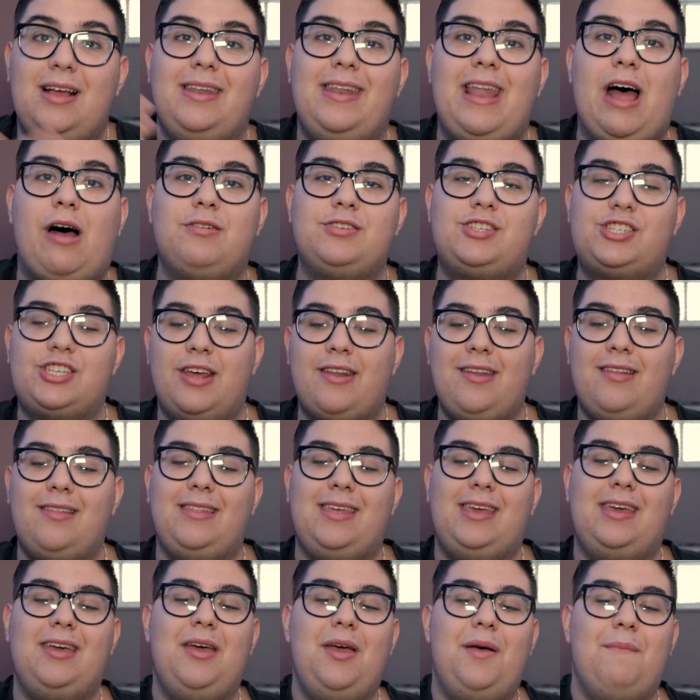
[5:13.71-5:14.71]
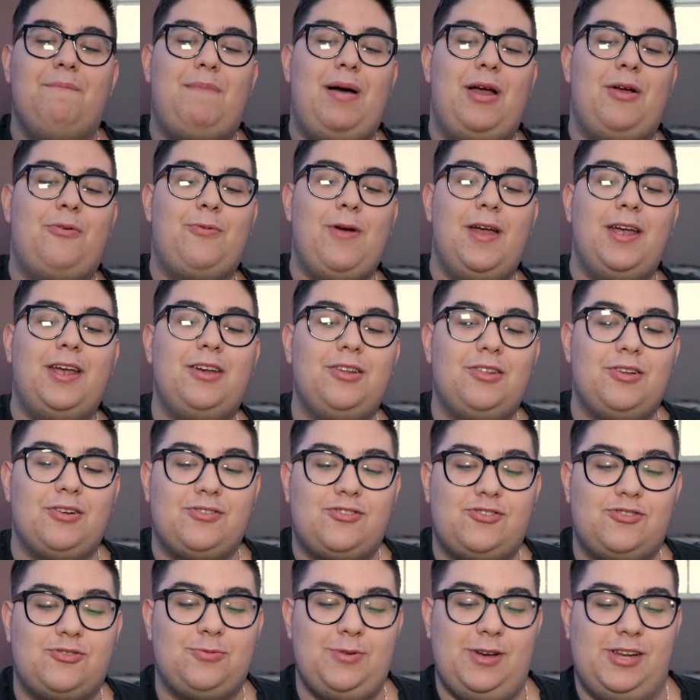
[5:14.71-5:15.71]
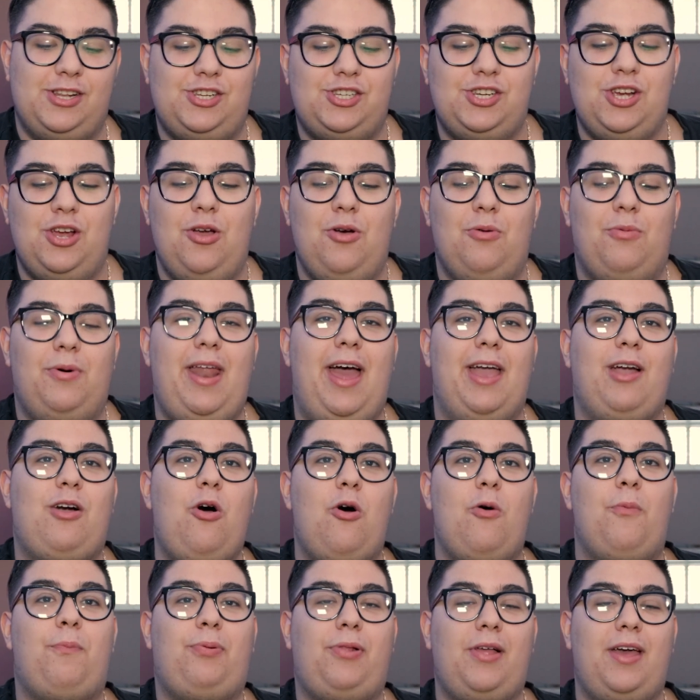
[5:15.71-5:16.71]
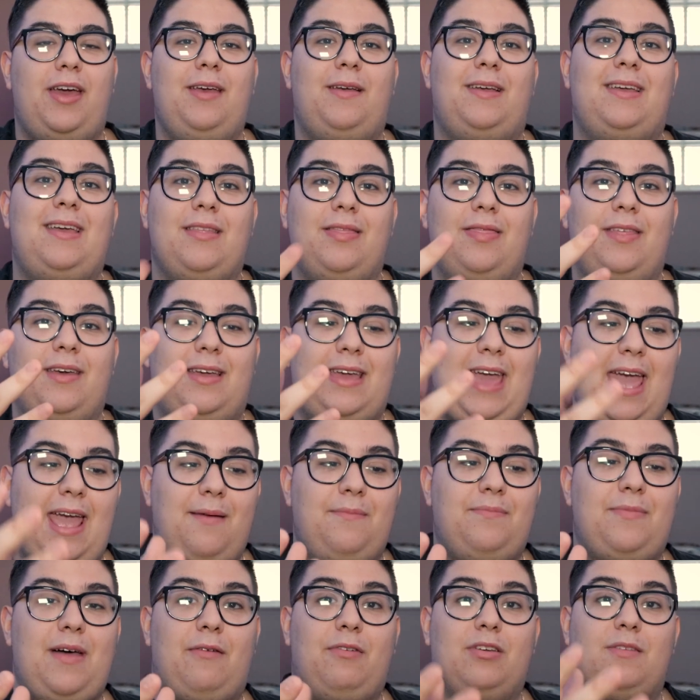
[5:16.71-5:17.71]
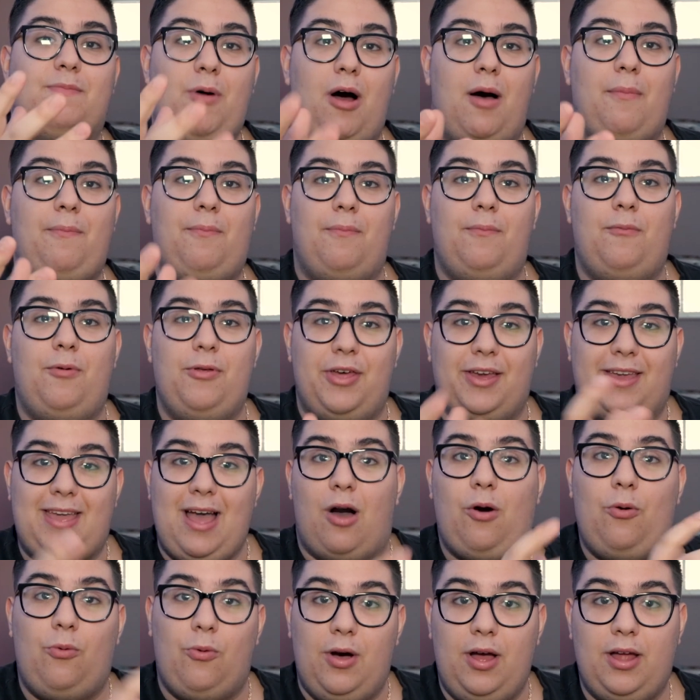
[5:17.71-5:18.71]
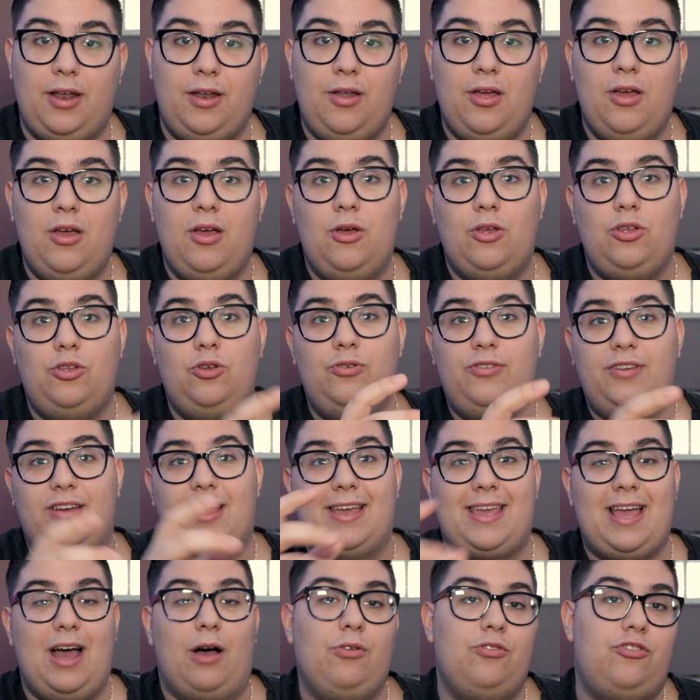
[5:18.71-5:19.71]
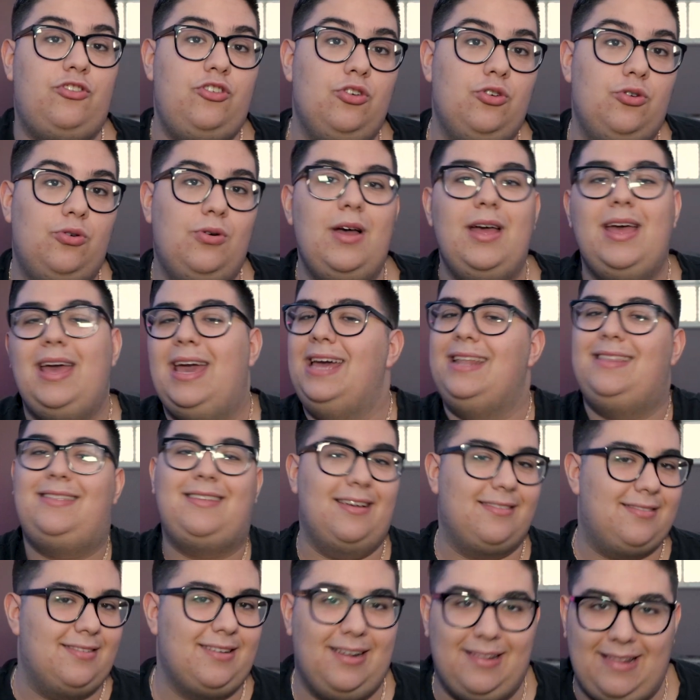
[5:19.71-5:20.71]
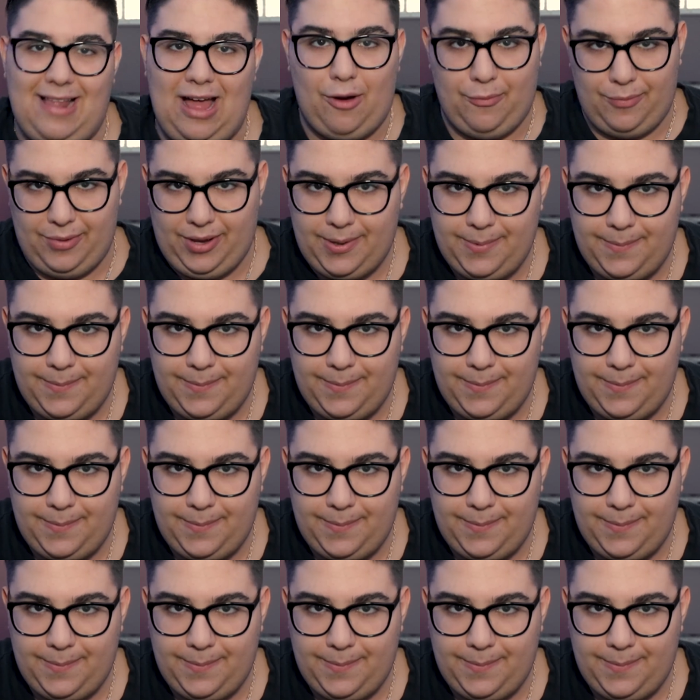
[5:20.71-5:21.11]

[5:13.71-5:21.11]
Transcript: now suddenly my regular Switch, when I go play the game that was bought with account 1 using account 2, it doesn't allow me.